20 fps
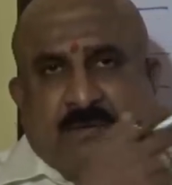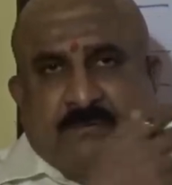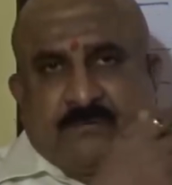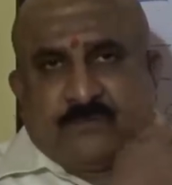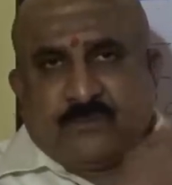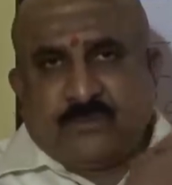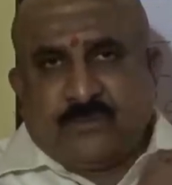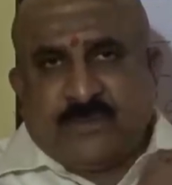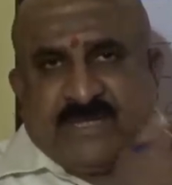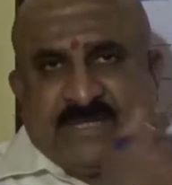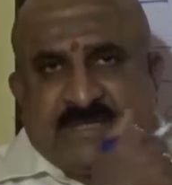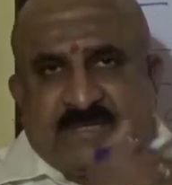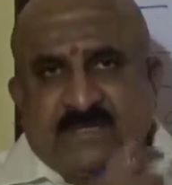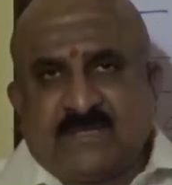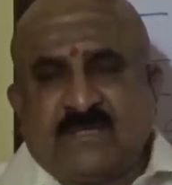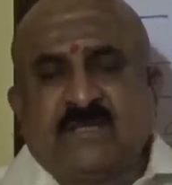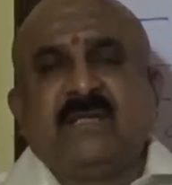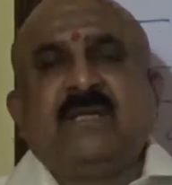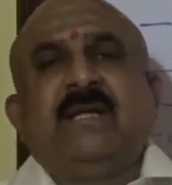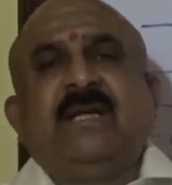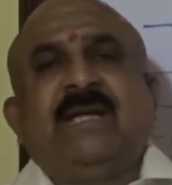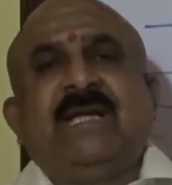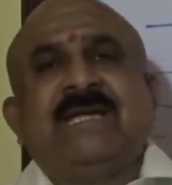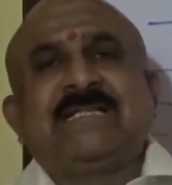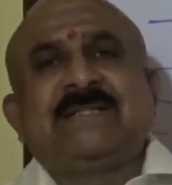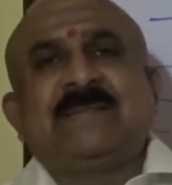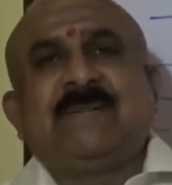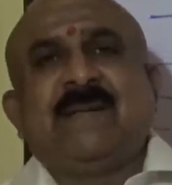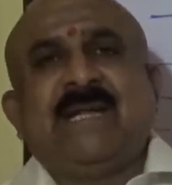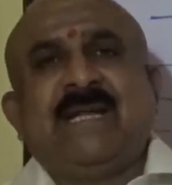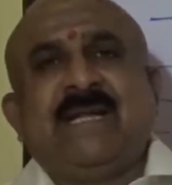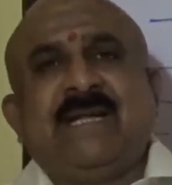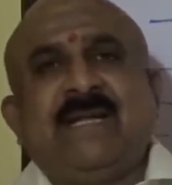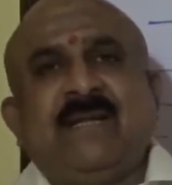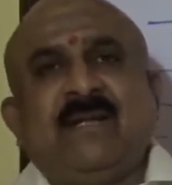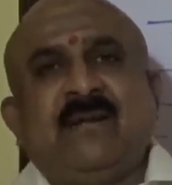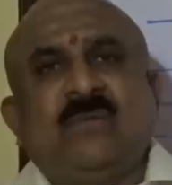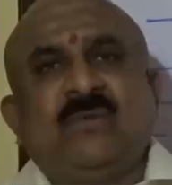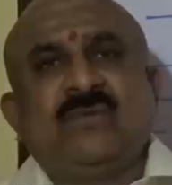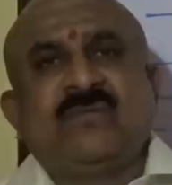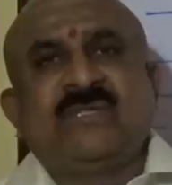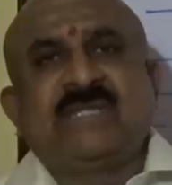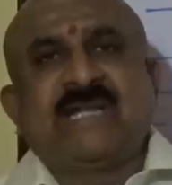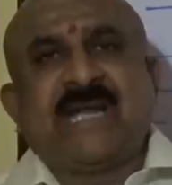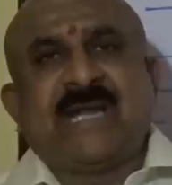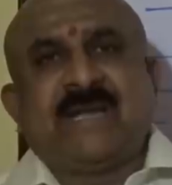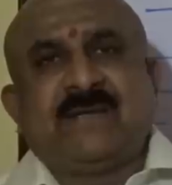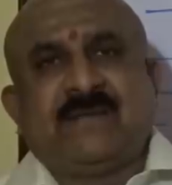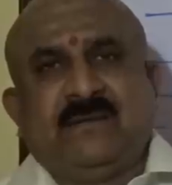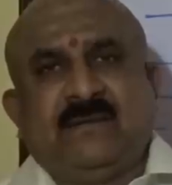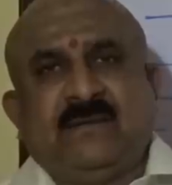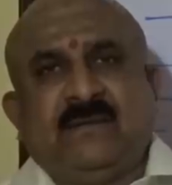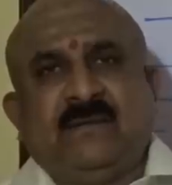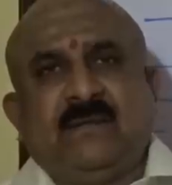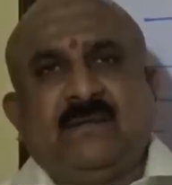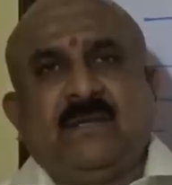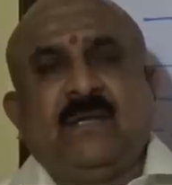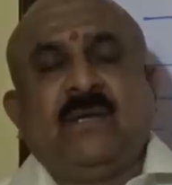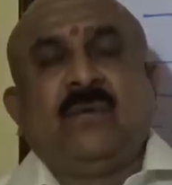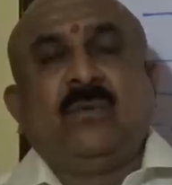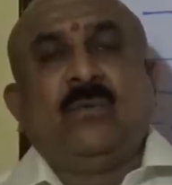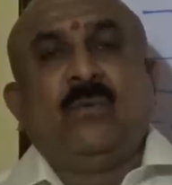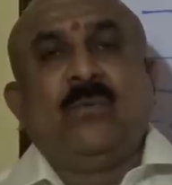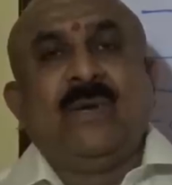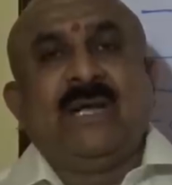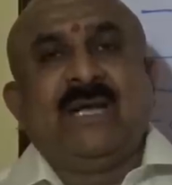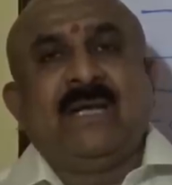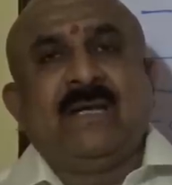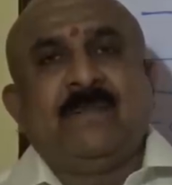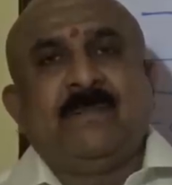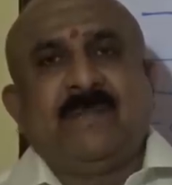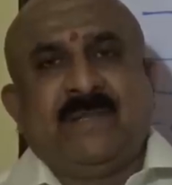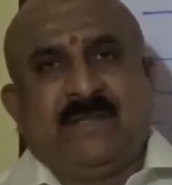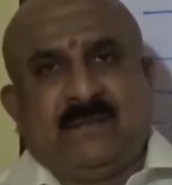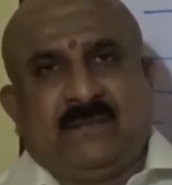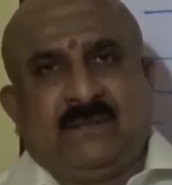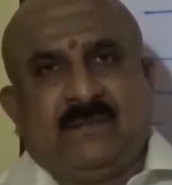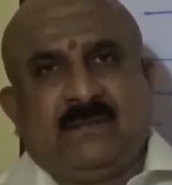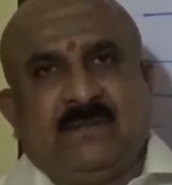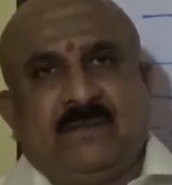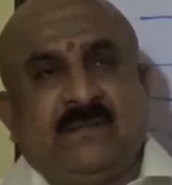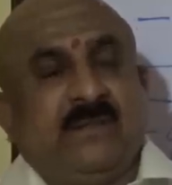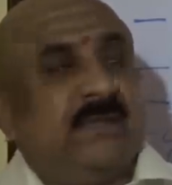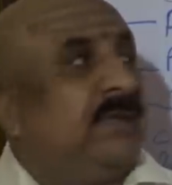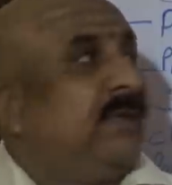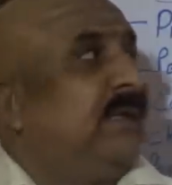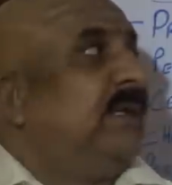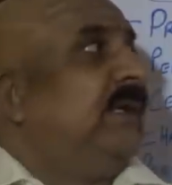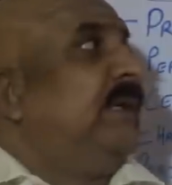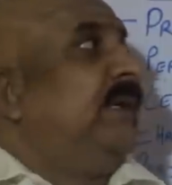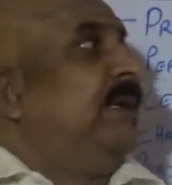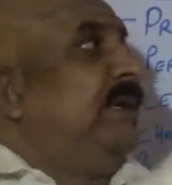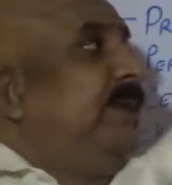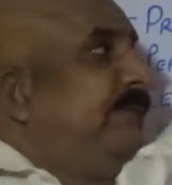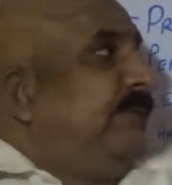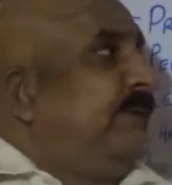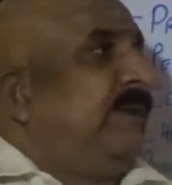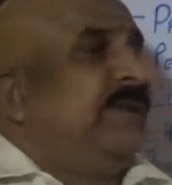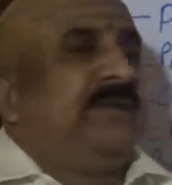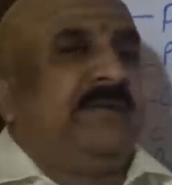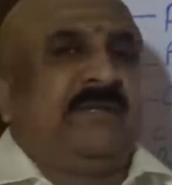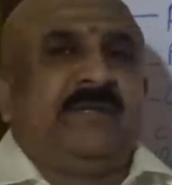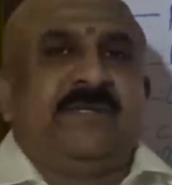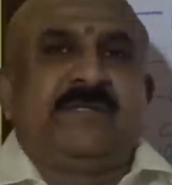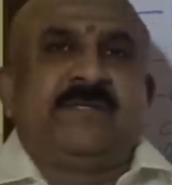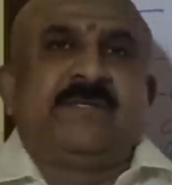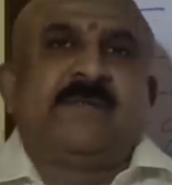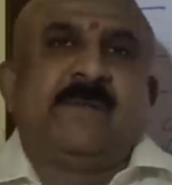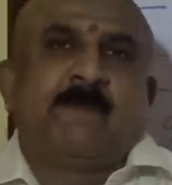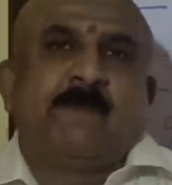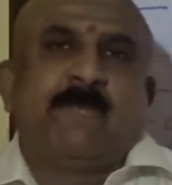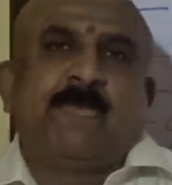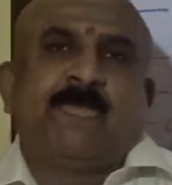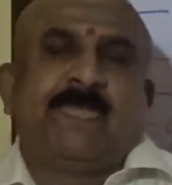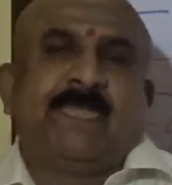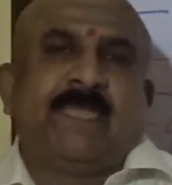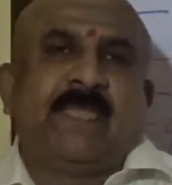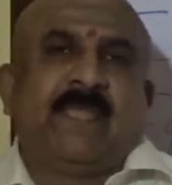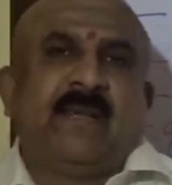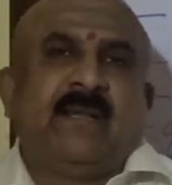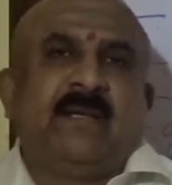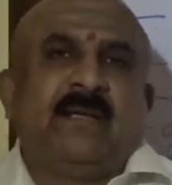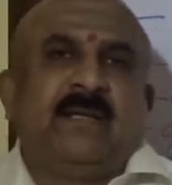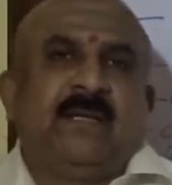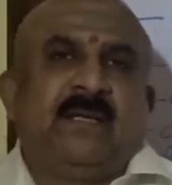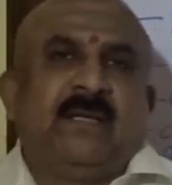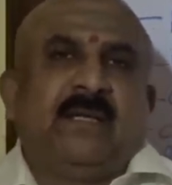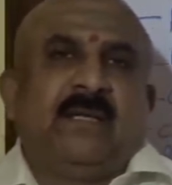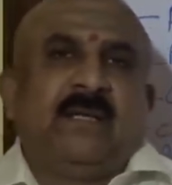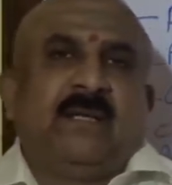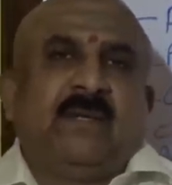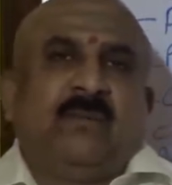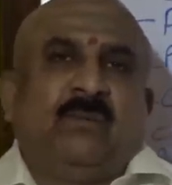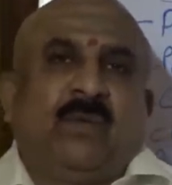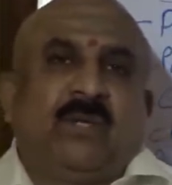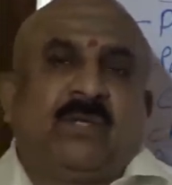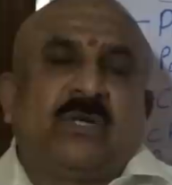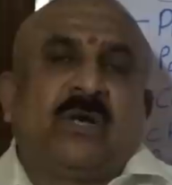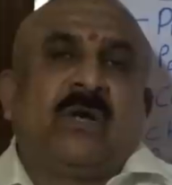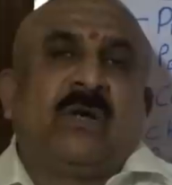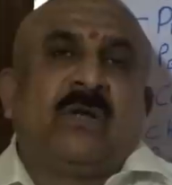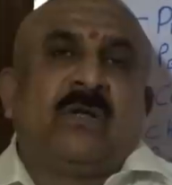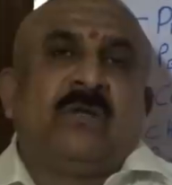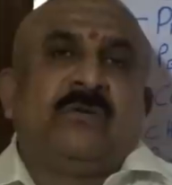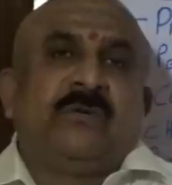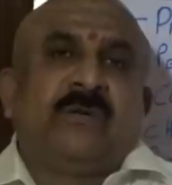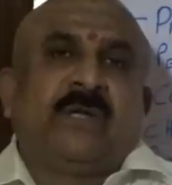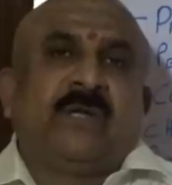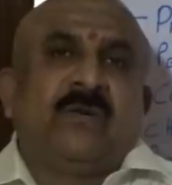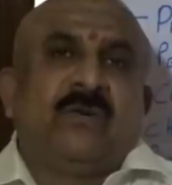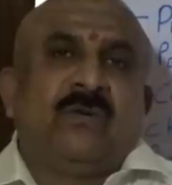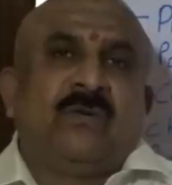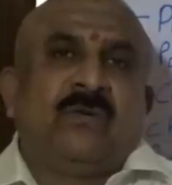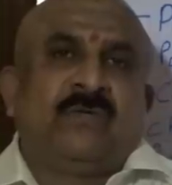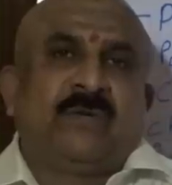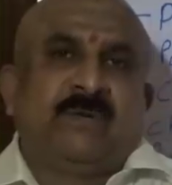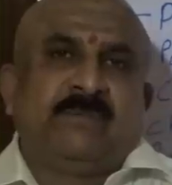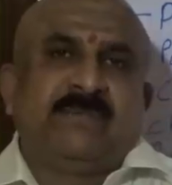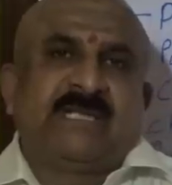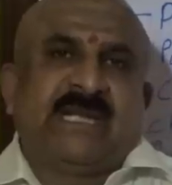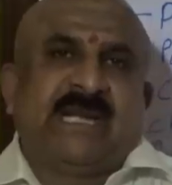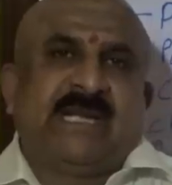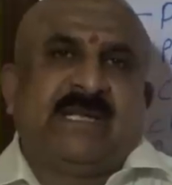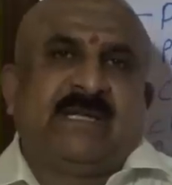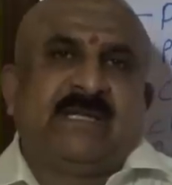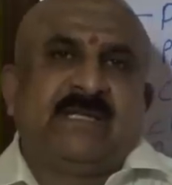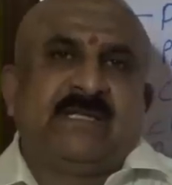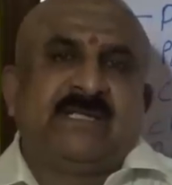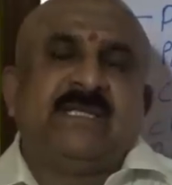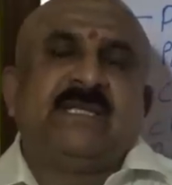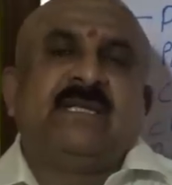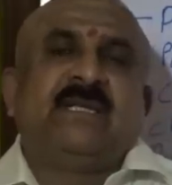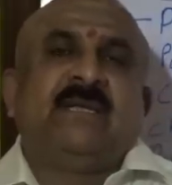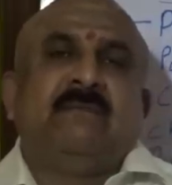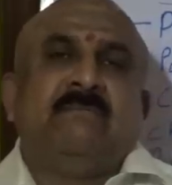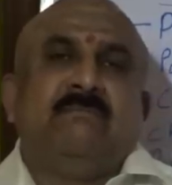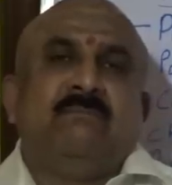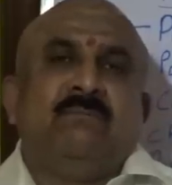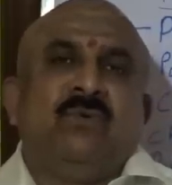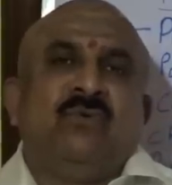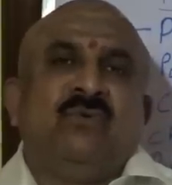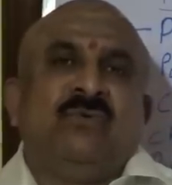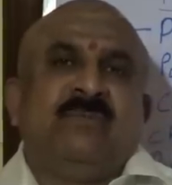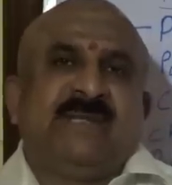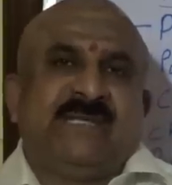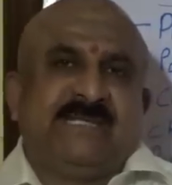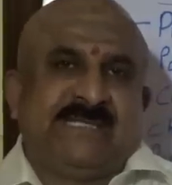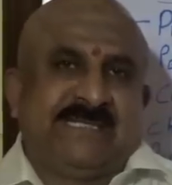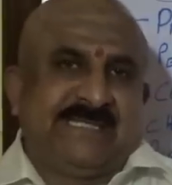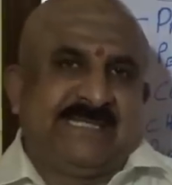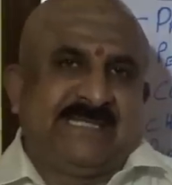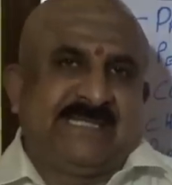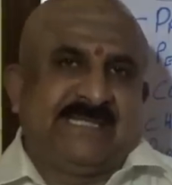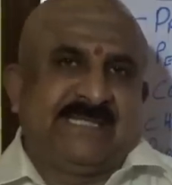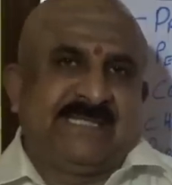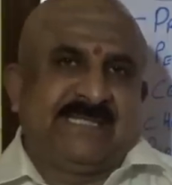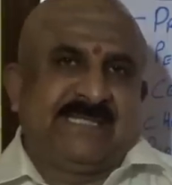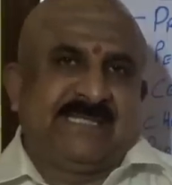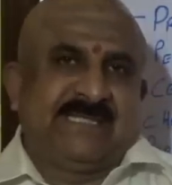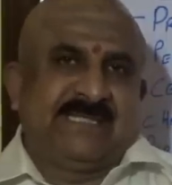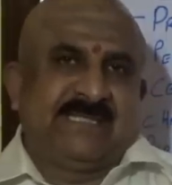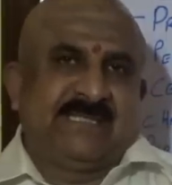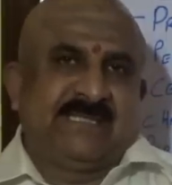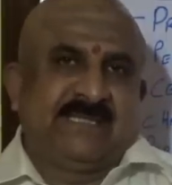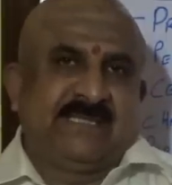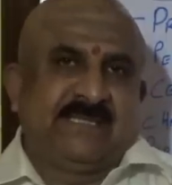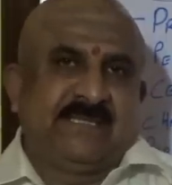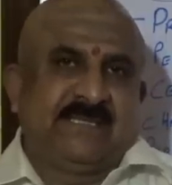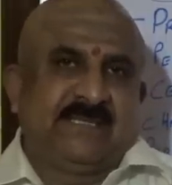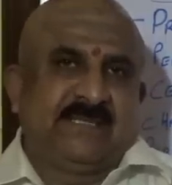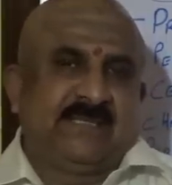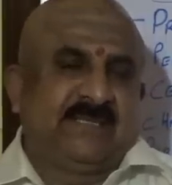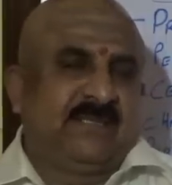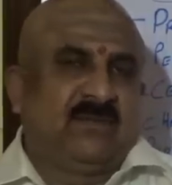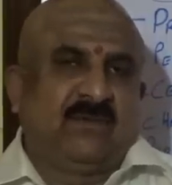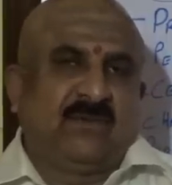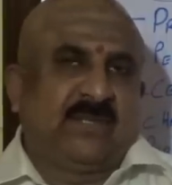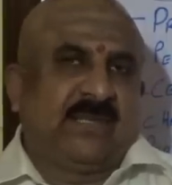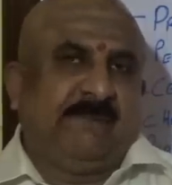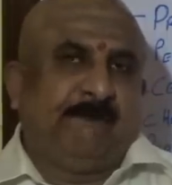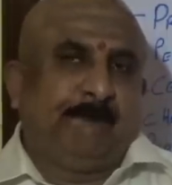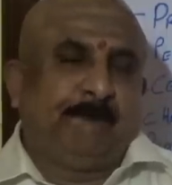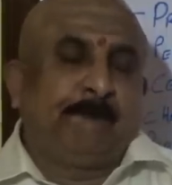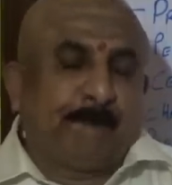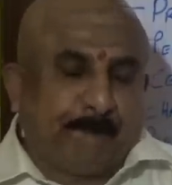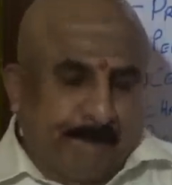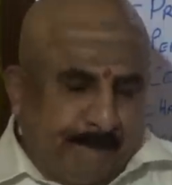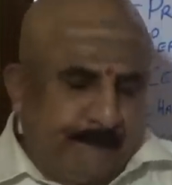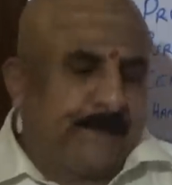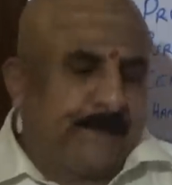of today's explaining about Saturn will be different things. What all you can know from Saturn's movements. Okay?